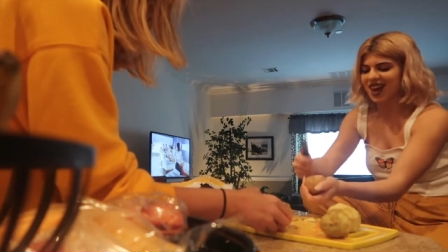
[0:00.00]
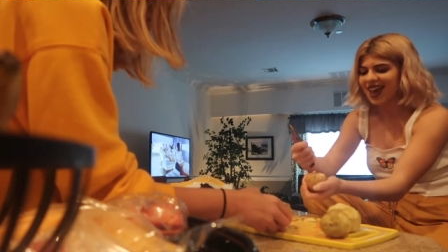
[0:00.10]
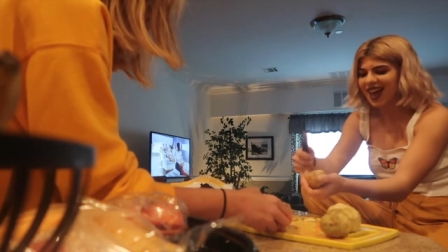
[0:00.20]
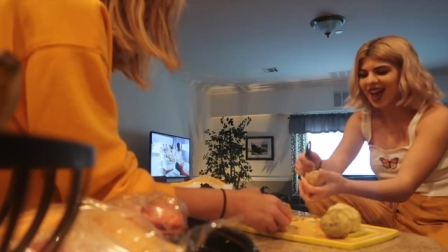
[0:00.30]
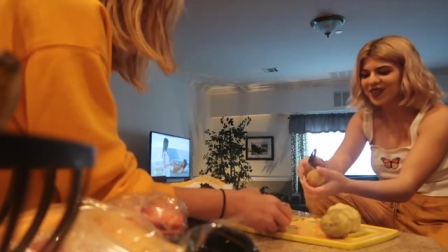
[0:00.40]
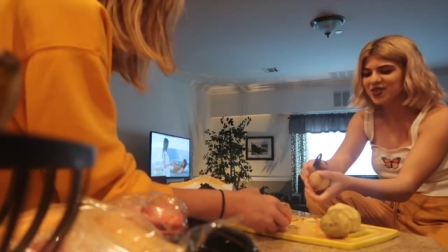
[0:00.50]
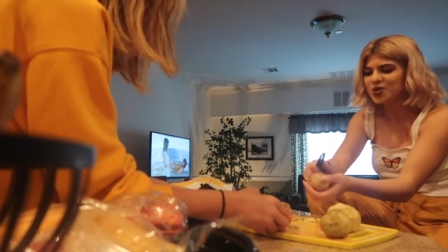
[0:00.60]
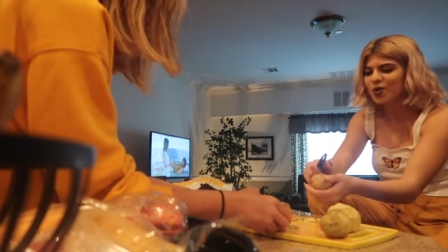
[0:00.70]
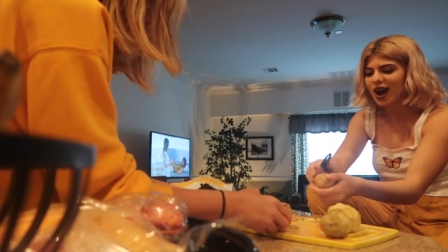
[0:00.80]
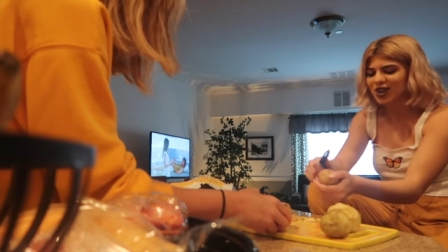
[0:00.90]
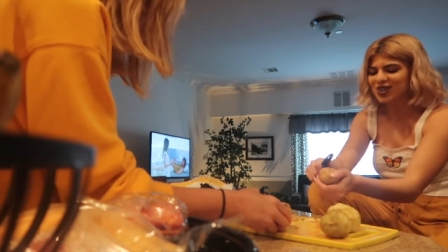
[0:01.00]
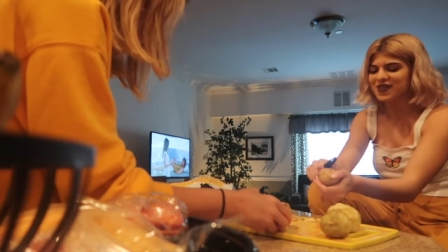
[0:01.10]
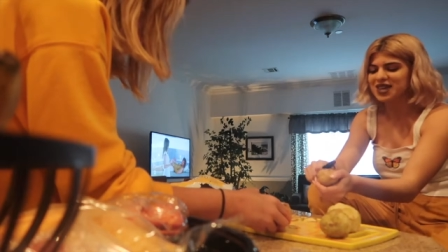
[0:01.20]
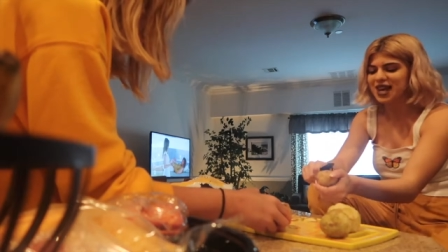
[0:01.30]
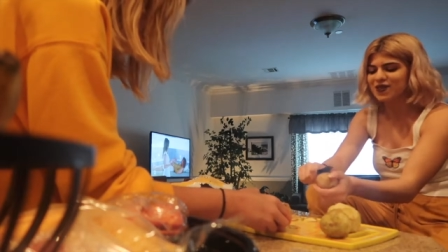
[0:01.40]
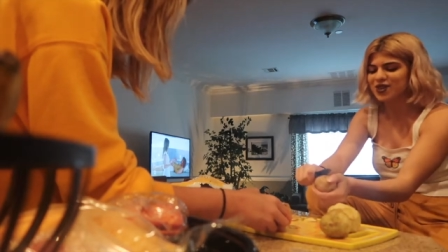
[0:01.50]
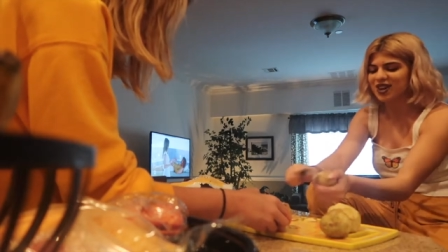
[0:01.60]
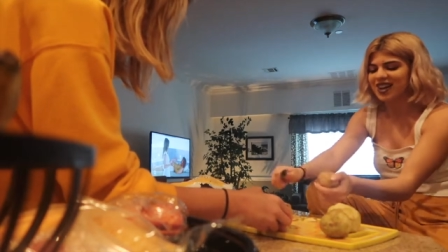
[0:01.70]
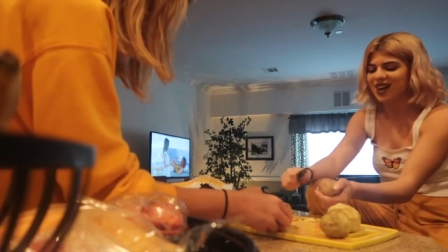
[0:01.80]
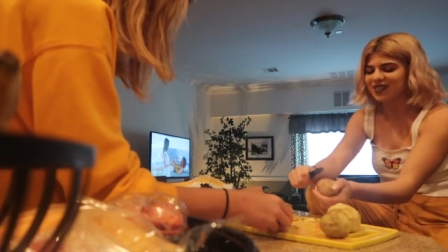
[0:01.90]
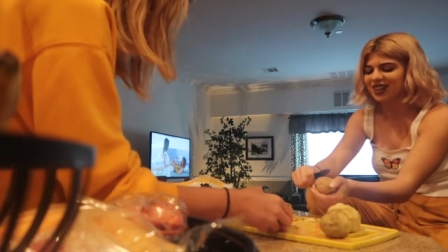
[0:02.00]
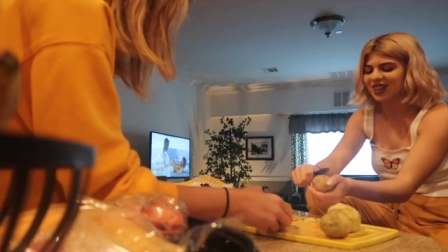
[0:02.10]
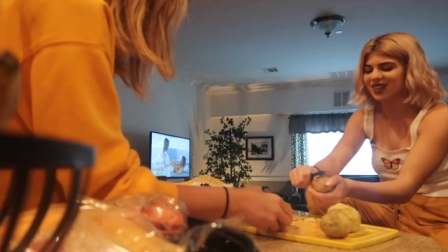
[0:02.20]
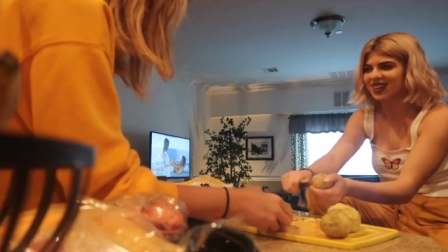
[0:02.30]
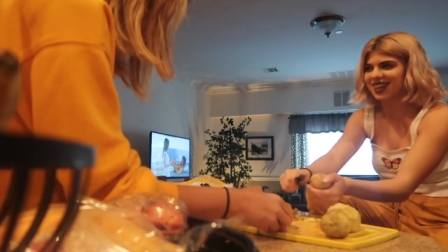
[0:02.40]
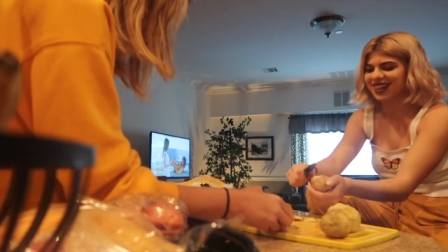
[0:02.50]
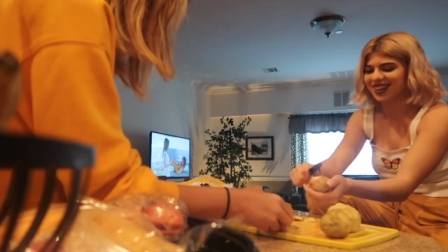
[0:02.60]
You actually have a knife in your hand. I have a little.